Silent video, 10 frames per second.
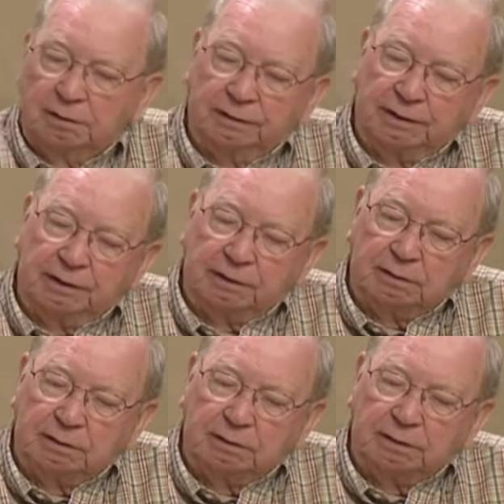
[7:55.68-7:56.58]
they
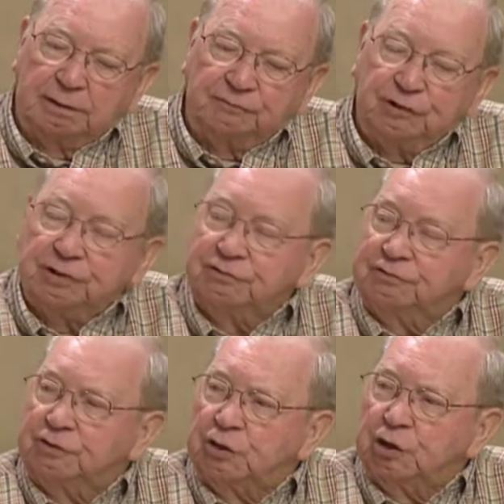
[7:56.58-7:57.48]
then
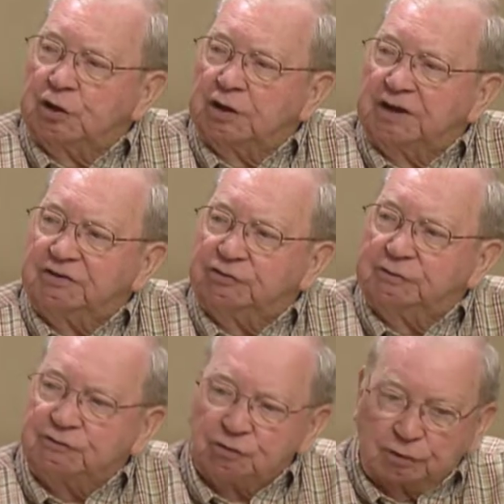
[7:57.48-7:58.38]
Phyllis in the dining
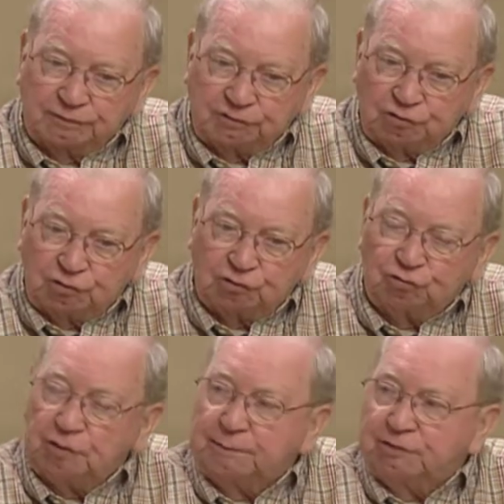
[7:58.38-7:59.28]
service office
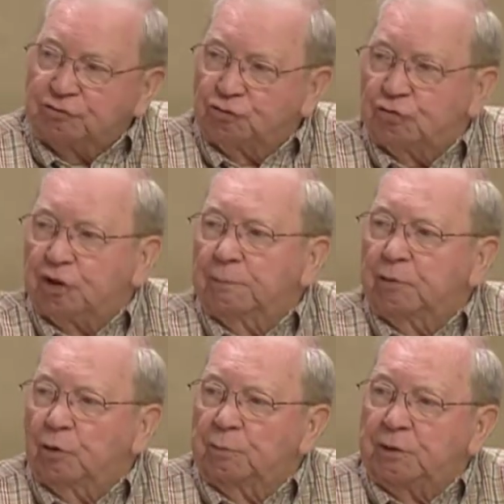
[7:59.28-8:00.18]
distributes to the
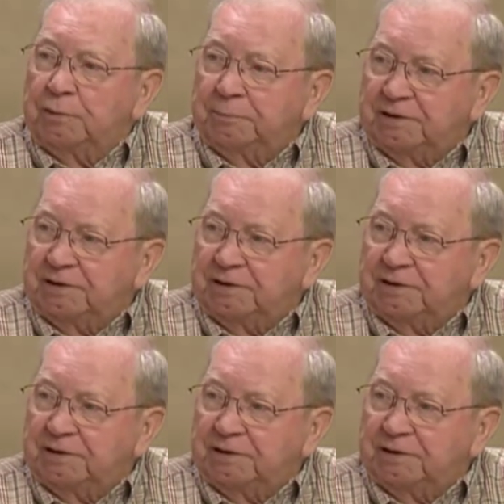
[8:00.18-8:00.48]
appropriate